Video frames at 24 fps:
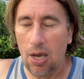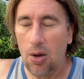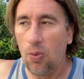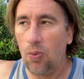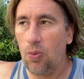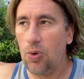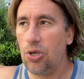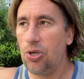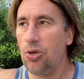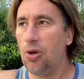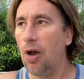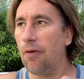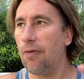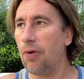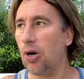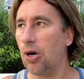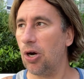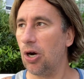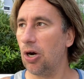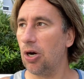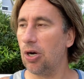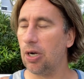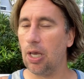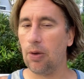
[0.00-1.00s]
You ever
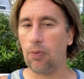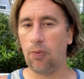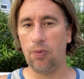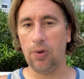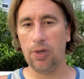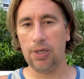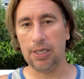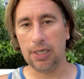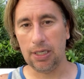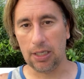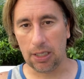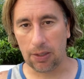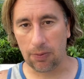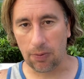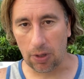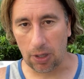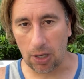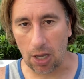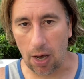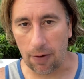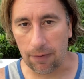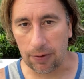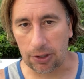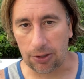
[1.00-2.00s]
heard, like, when you're dealing with
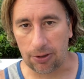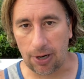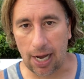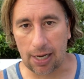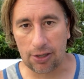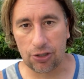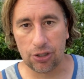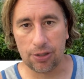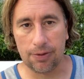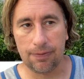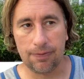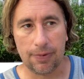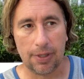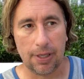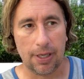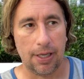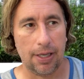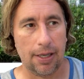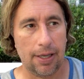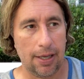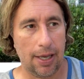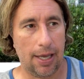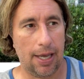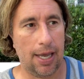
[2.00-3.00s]
law of attraction
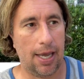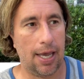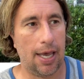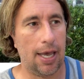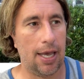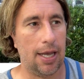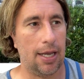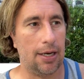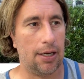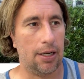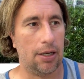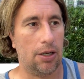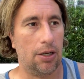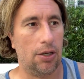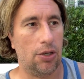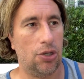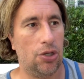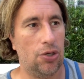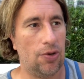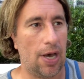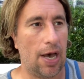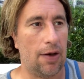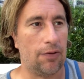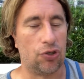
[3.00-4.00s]
and
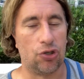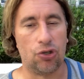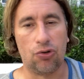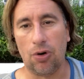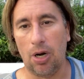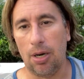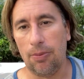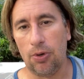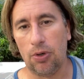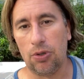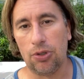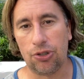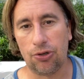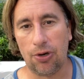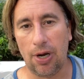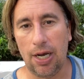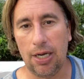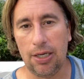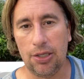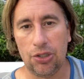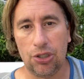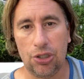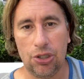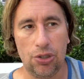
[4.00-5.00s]
you have trouble
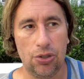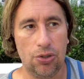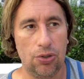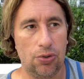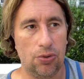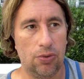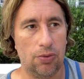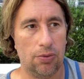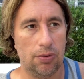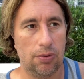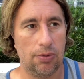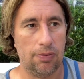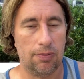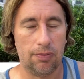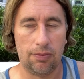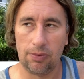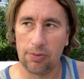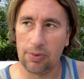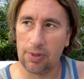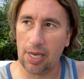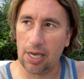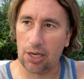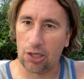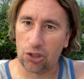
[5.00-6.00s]
trying to
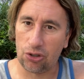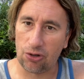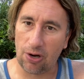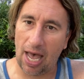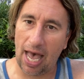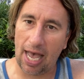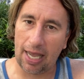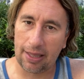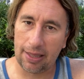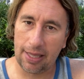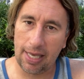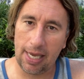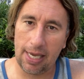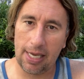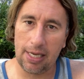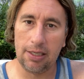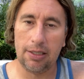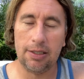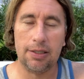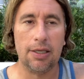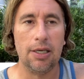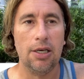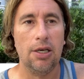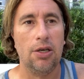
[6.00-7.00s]
attract
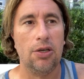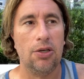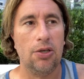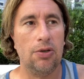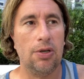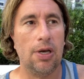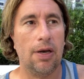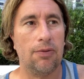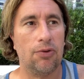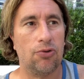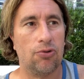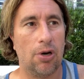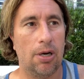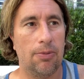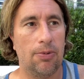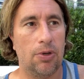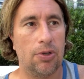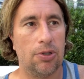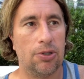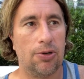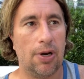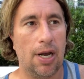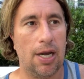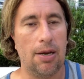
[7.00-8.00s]
things, you have
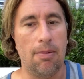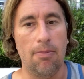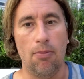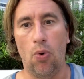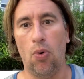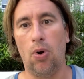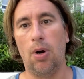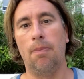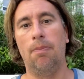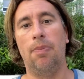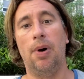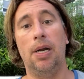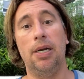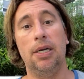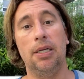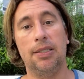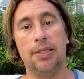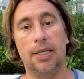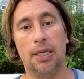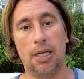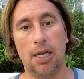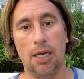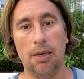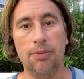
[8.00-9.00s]
trouble trying to more abundance
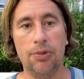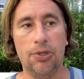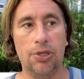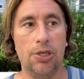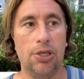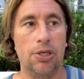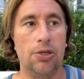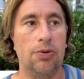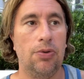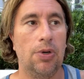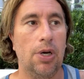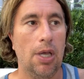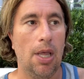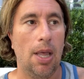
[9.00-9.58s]
to come to you.